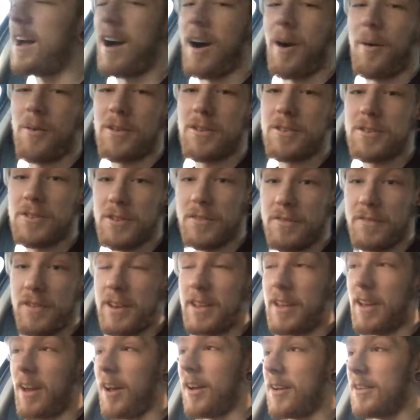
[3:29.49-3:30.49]
I want to do
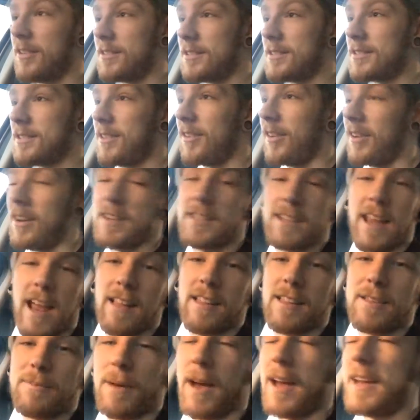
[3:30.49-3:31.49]
videos on a
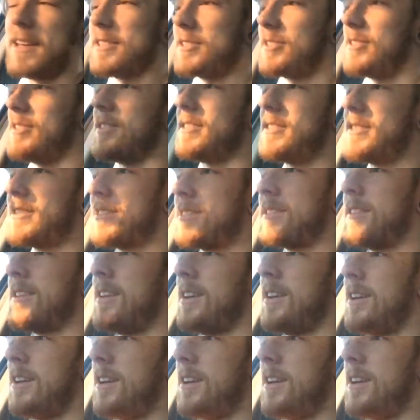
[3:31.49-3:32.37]
daily basis,